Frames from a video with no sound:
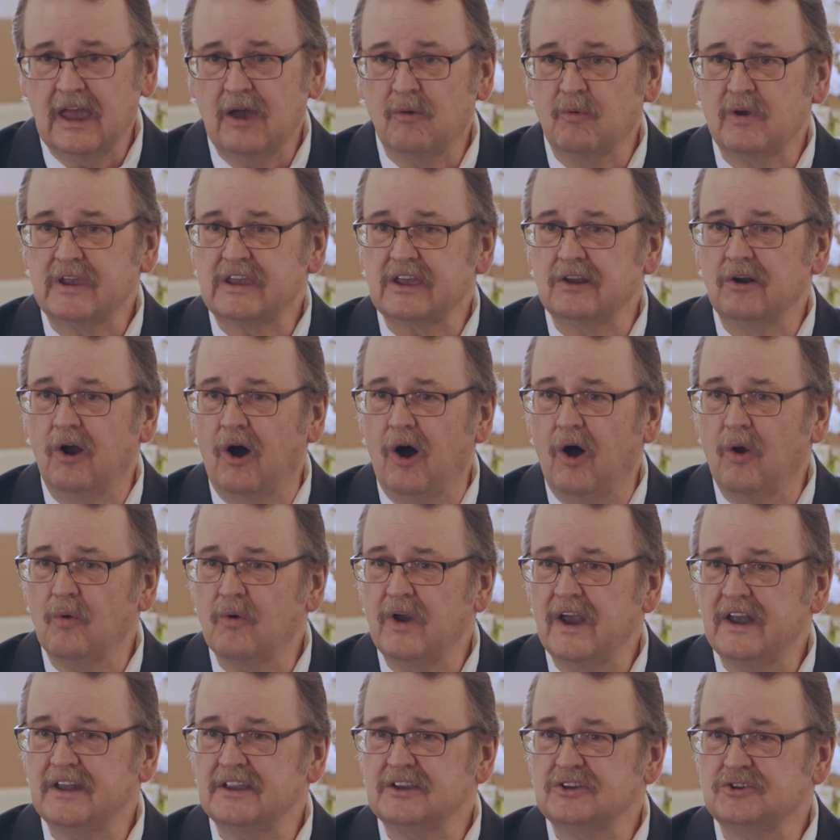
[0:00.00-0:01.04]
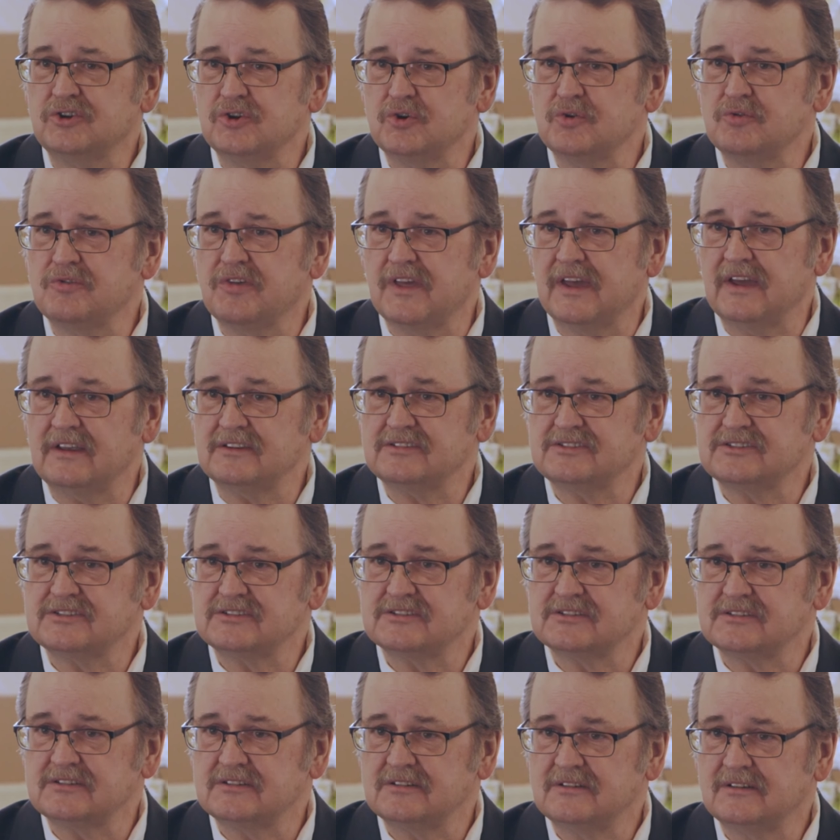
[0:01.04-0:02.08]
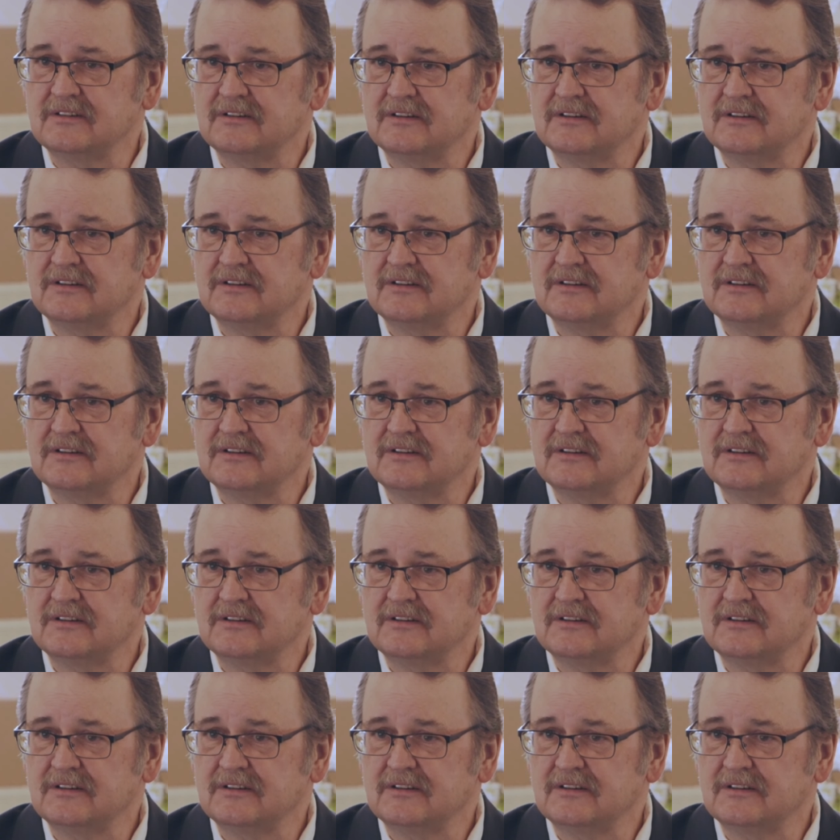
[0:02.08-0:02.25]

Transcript: And we can already do this